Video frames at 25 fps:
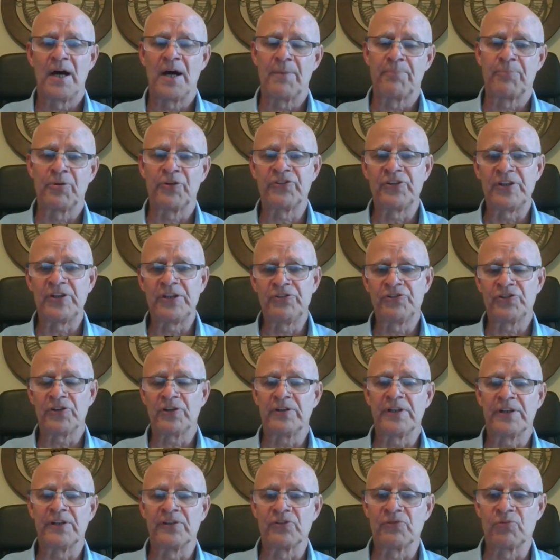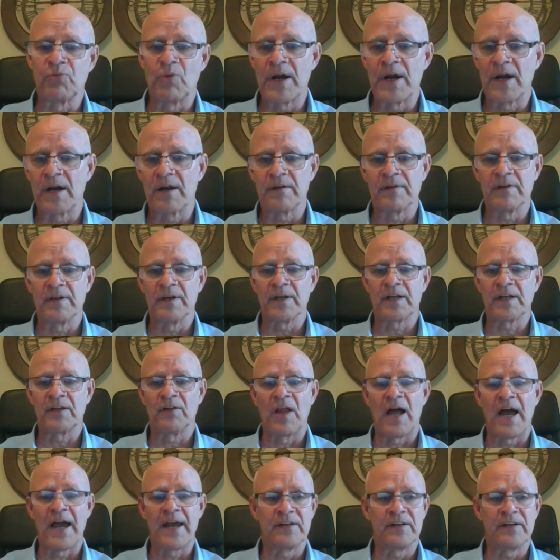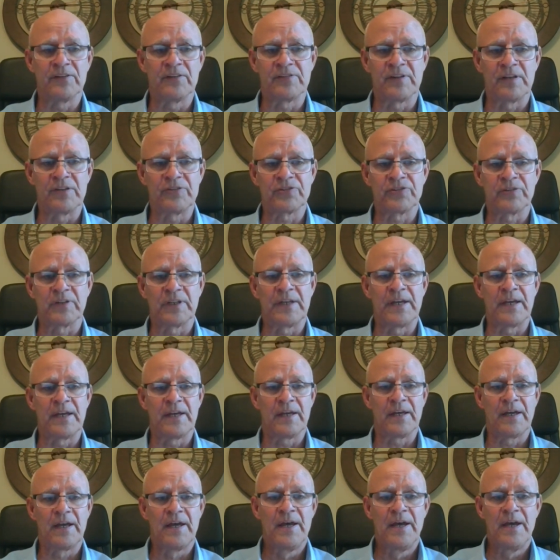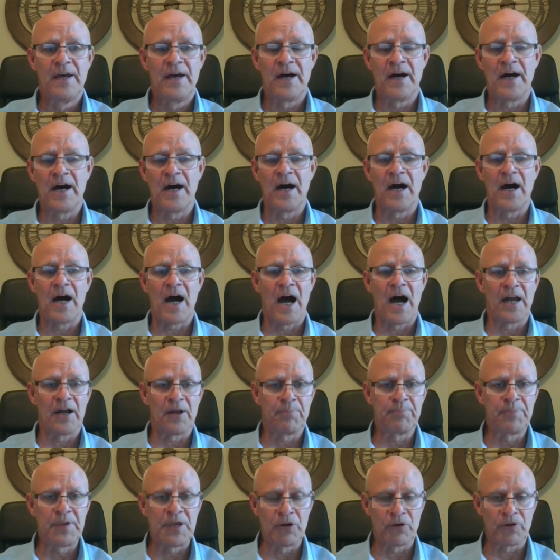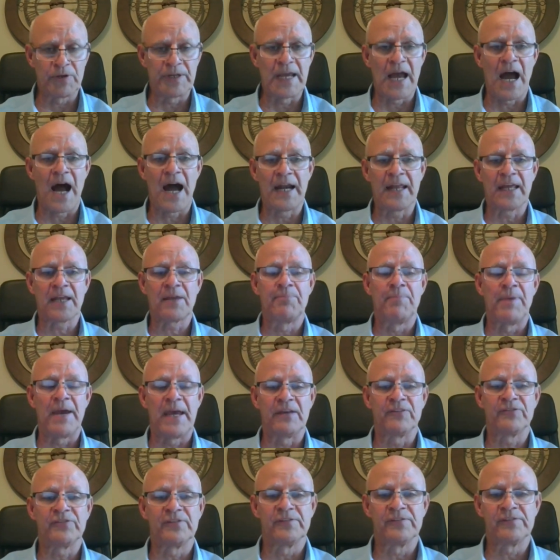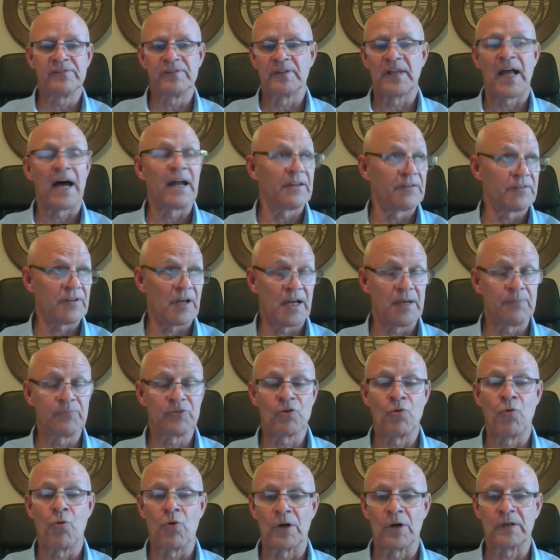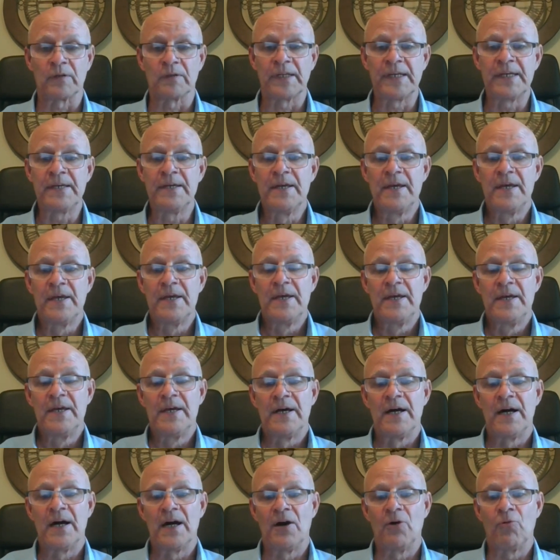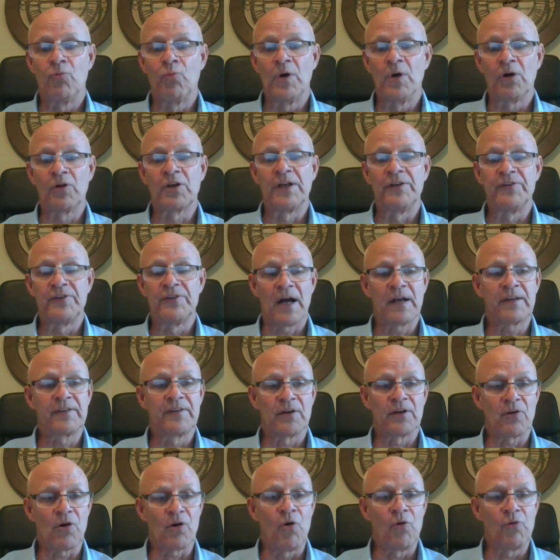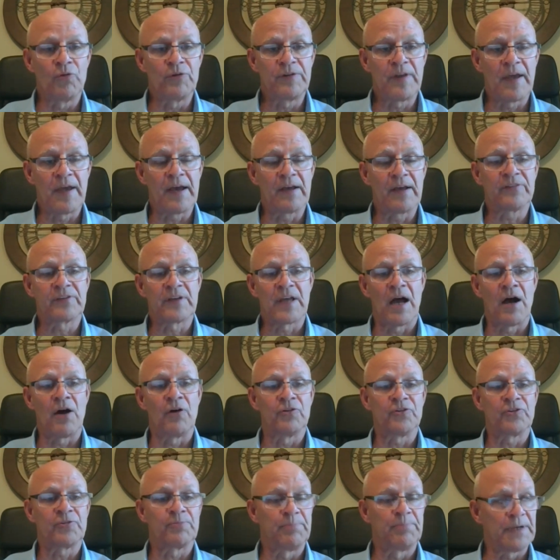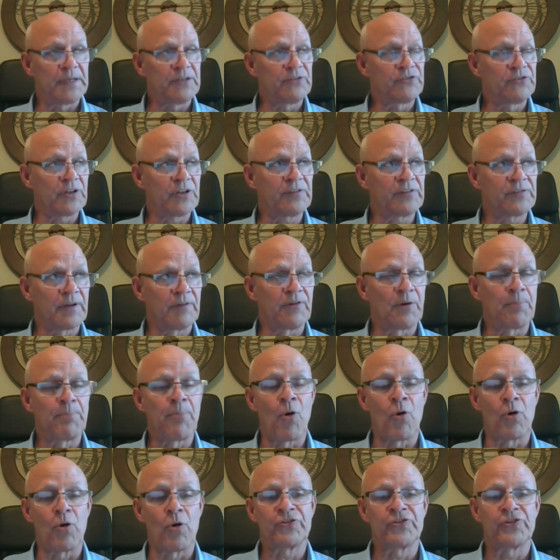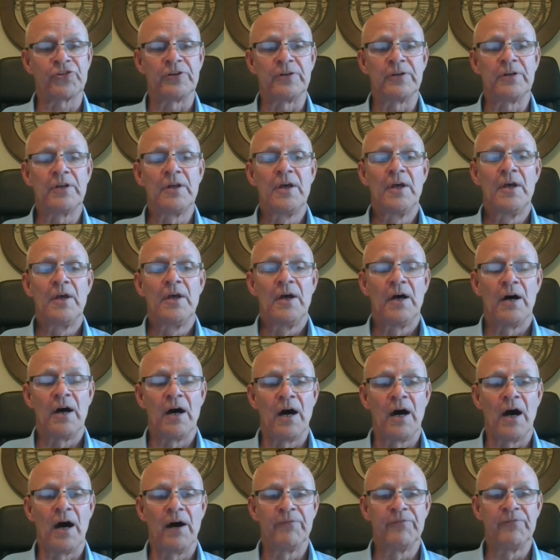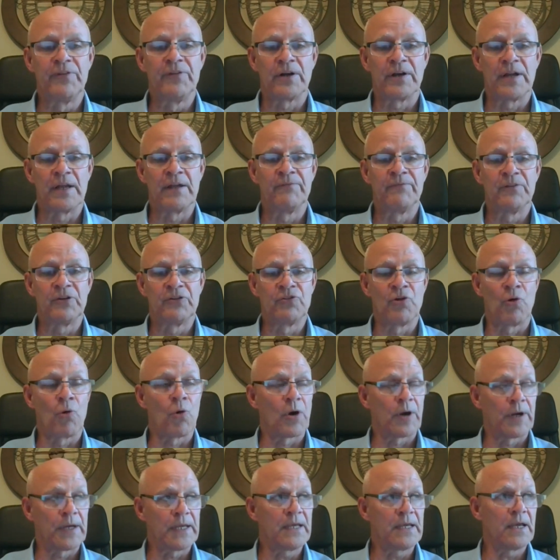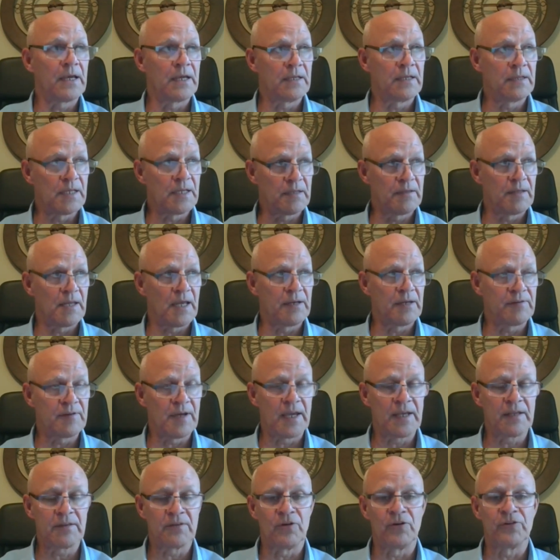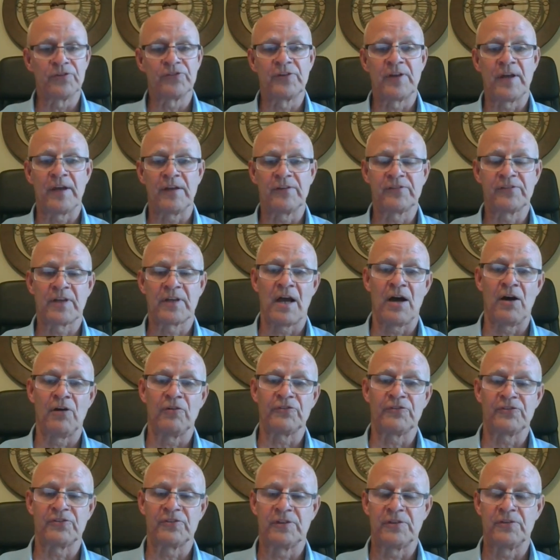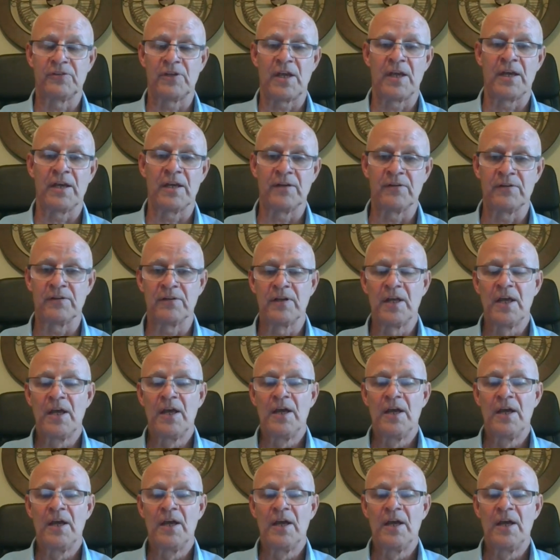procedure is where the client essentially on a periodic basis, a lot of times quarterly, will conduct their own test counts, but just of a portion of their inventory, and then they take those test counts and